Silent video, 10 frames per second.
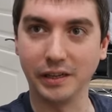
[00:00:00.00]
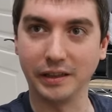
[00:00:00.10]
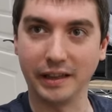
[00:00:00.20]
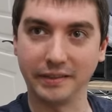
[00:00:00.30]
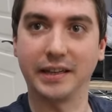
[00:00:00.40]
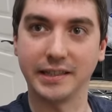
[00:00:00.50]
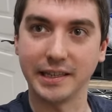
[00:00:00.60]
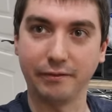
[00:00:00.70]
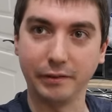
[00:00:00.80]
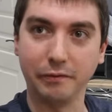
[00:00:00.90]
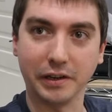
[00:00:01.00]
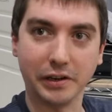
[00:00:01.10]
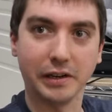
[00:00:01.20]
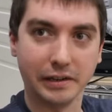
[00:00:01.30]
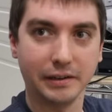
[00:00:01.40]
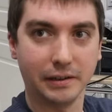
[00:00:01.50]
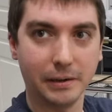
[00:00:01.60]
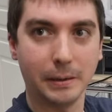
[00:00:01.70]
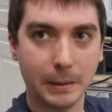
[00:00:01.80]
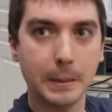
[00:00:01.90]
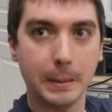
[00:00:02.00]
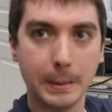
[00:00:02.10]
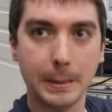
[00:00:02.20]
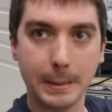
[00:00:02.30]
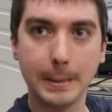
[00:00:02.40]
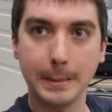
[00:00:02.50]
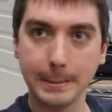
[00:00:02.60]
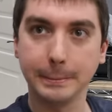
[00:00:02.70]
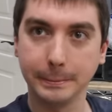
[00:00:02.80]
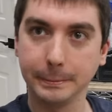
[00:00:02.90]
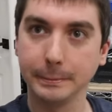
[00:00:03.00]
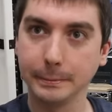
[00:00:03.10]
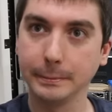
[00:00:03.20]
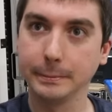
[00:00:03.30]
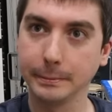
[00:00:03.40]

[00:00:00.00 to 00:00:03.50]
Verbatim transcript: Okay. That, that mm-hmm. seven figure. Mm-hmm. That they let